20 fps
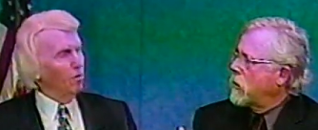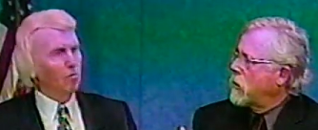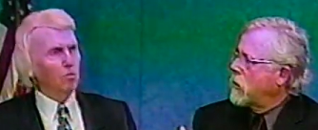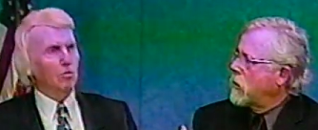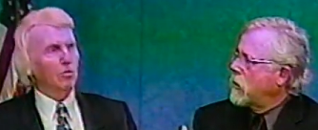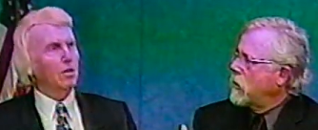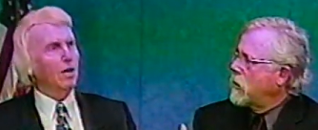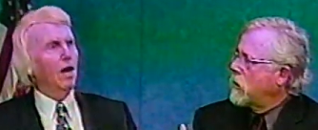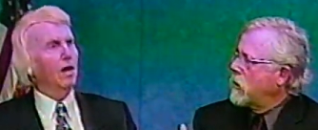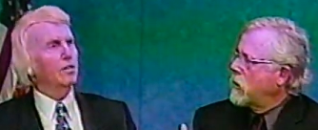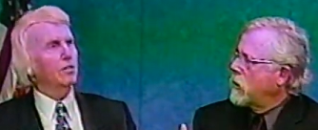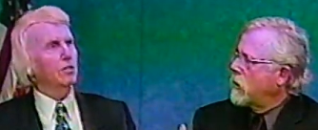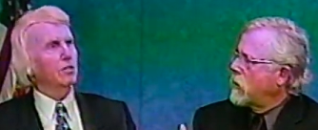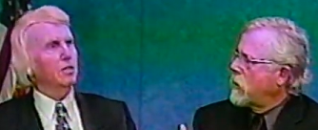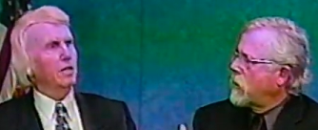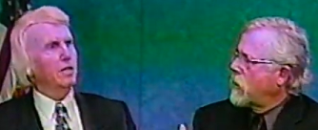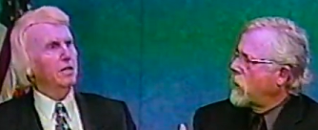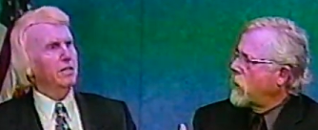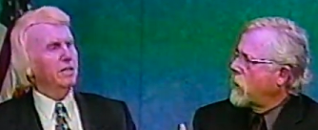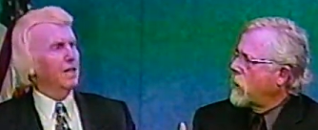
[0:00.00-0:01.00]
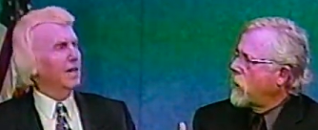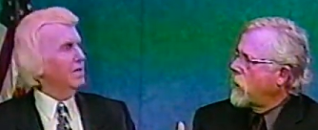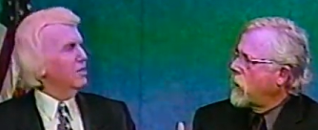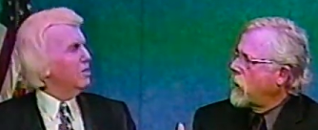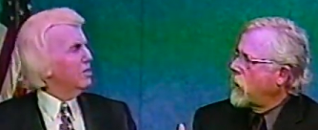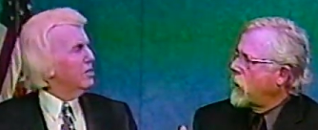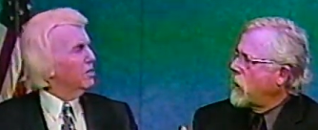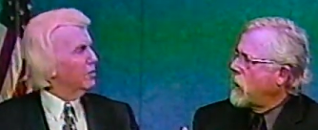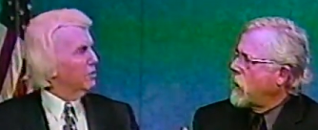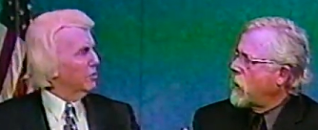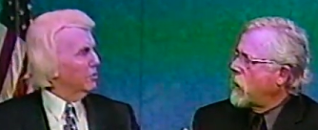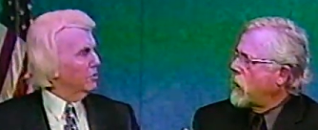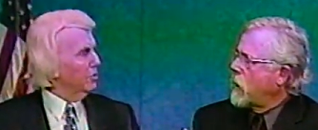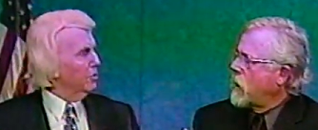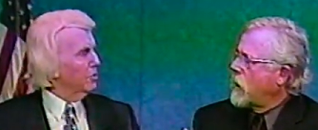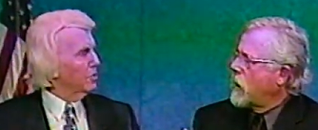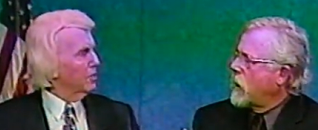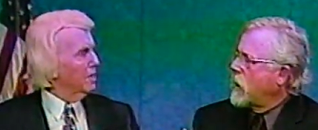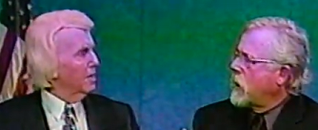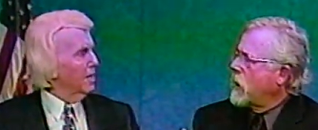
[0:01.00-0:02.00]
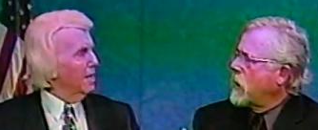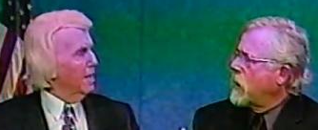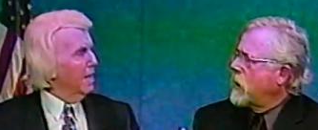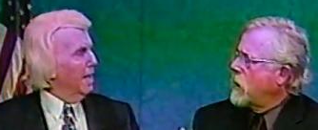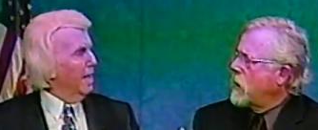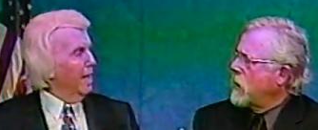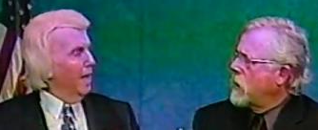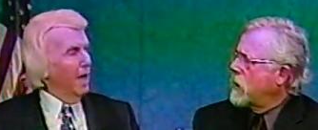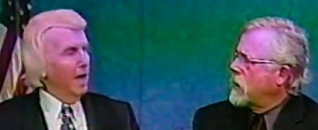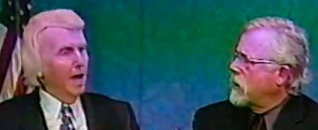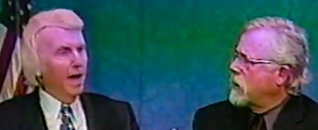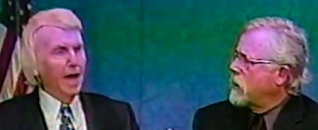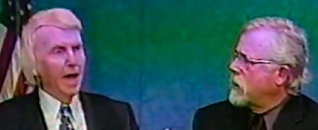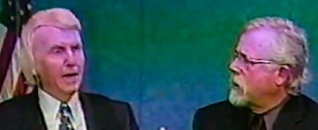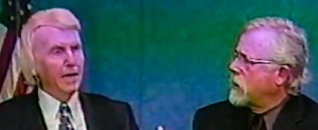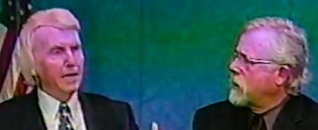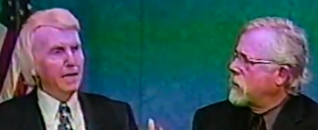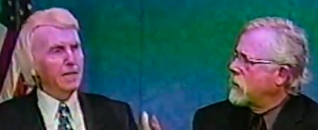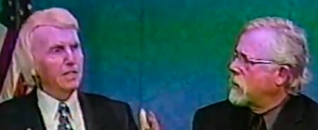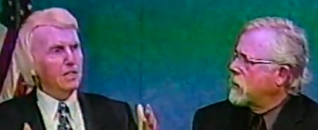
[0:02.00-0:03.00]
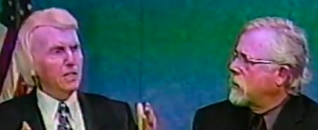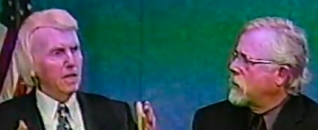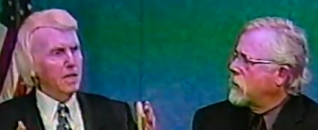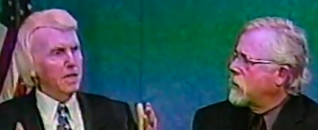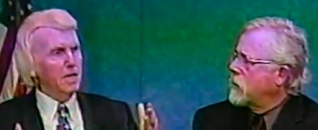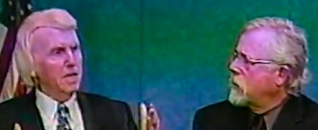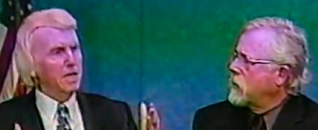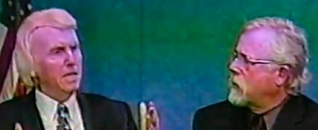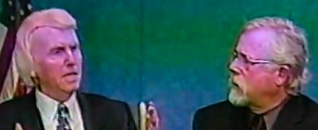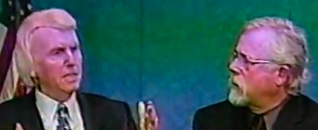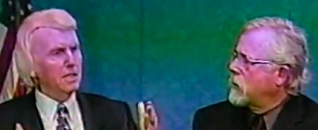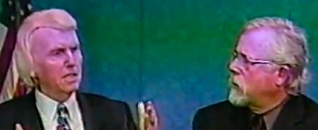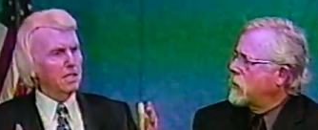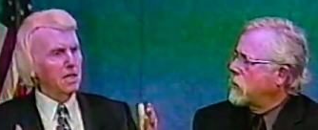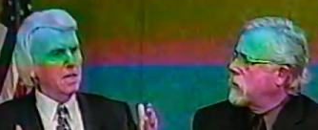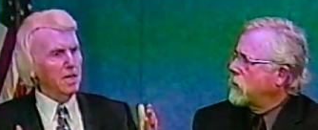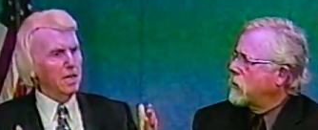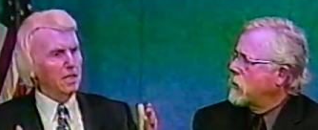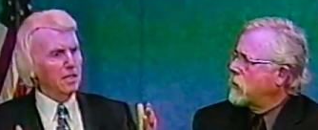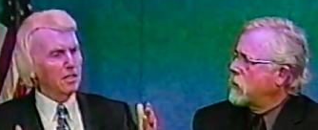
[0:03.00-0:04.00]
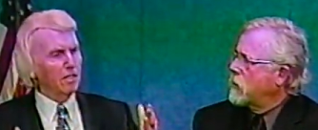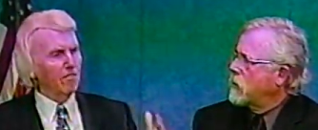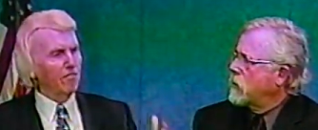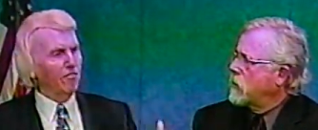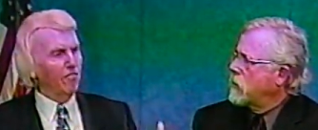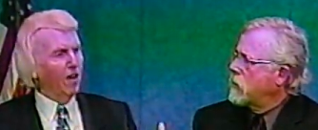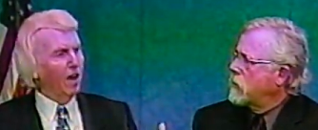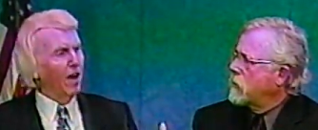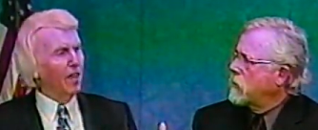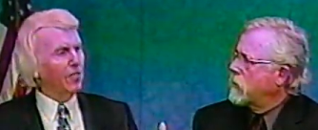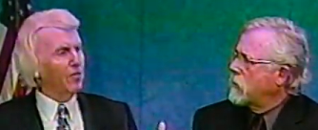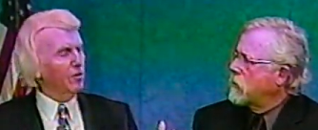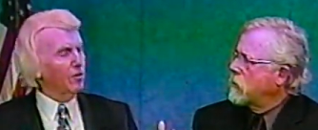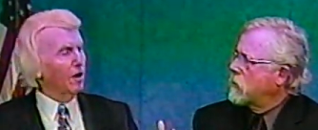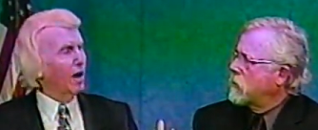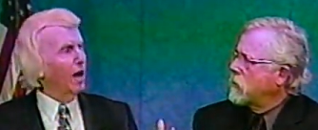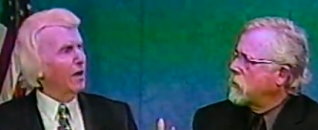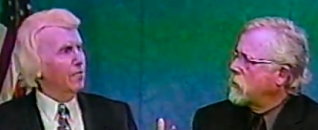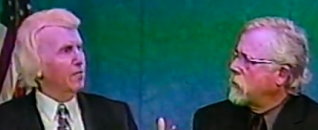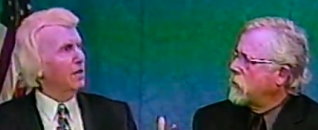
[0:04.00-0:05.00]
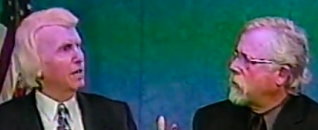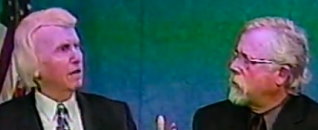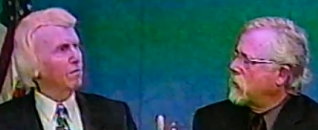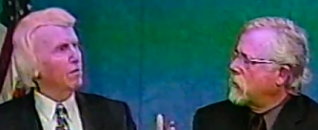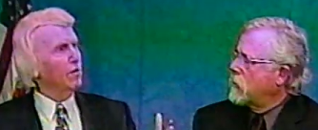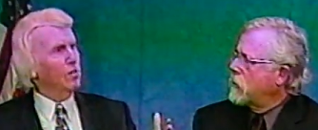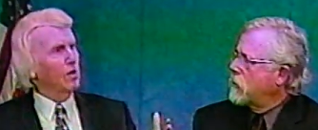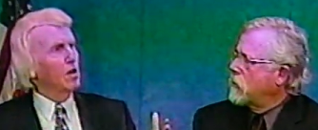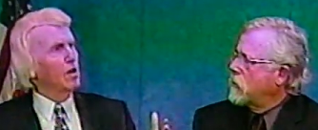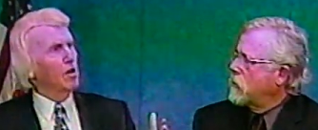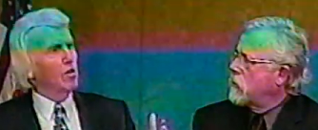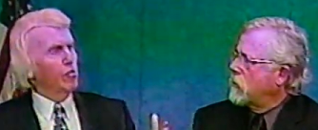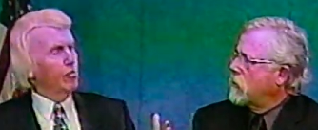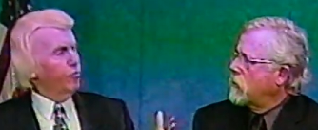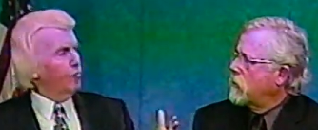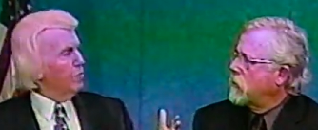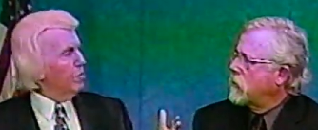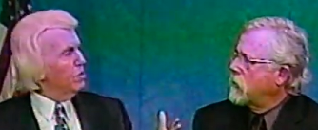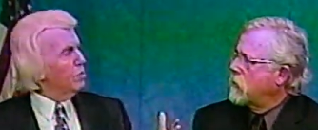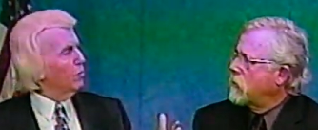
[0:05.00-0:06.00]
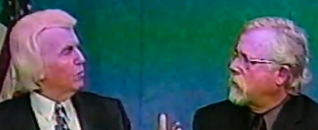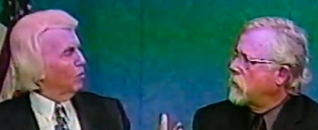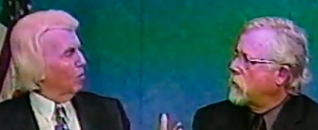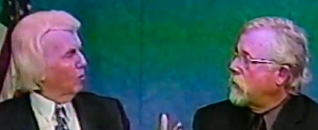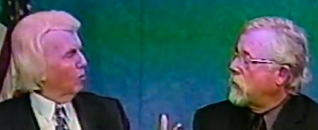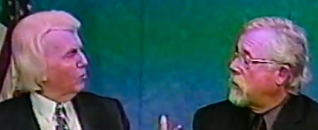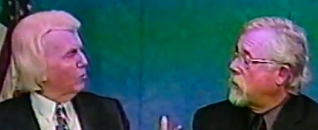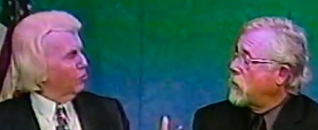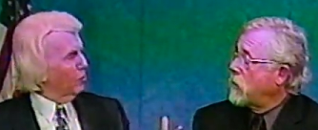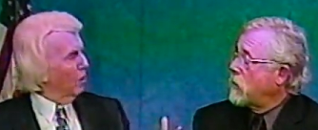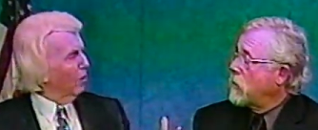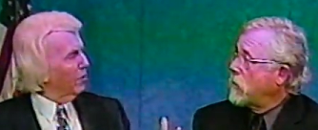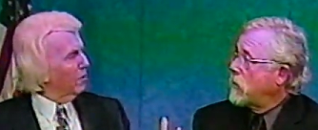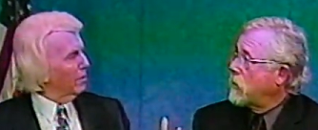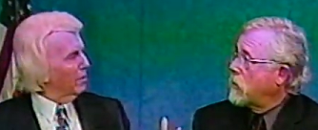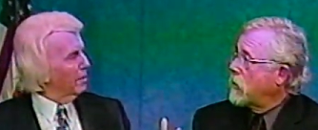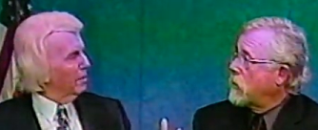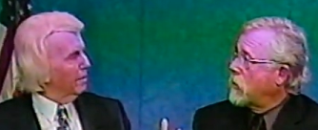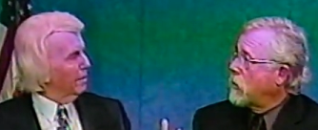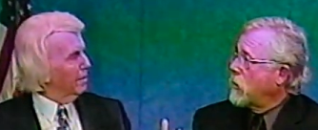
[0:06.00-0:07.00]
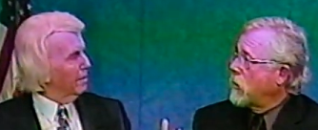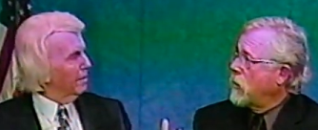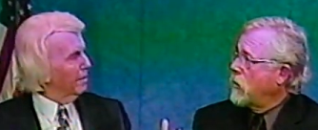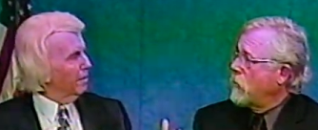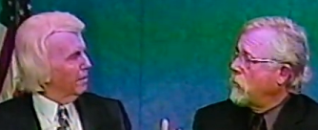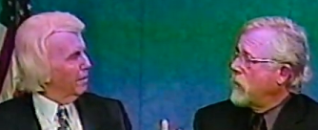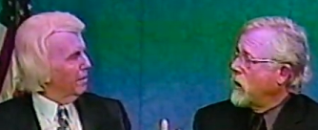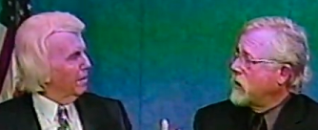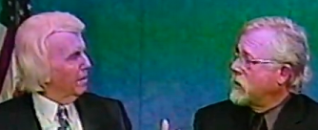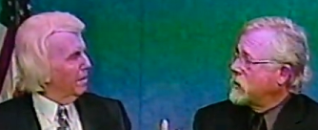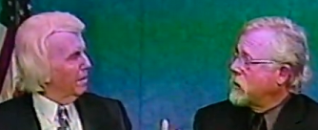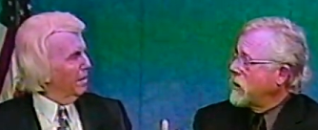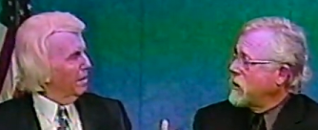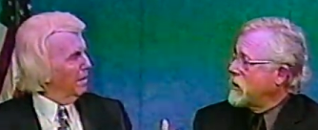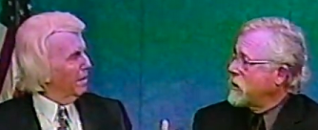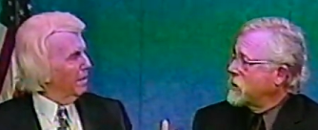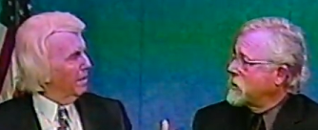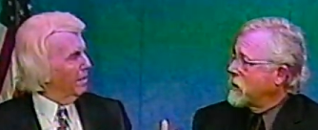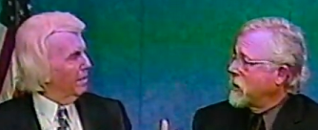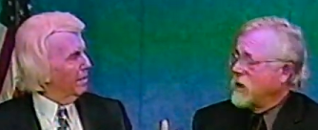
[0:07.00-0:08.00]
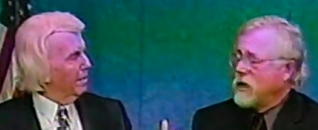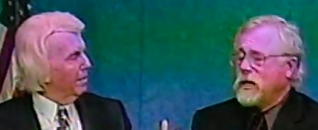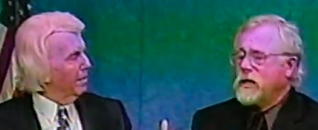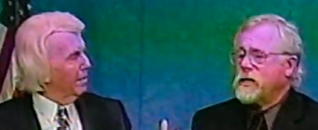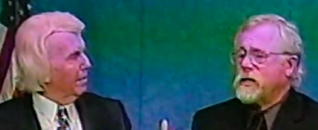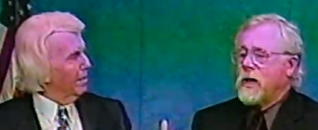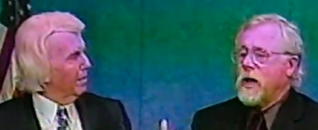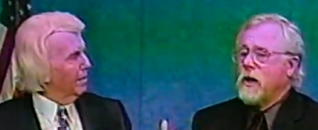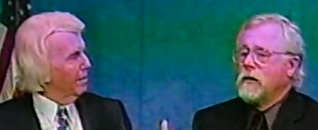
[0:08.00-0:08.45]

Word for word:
Speaker 1: oh gosh, 10 years. Uh-huh. And he's he's he's the father, I think, of a three-year-old daughter.
Speaker 2: Oh my goodness! And he's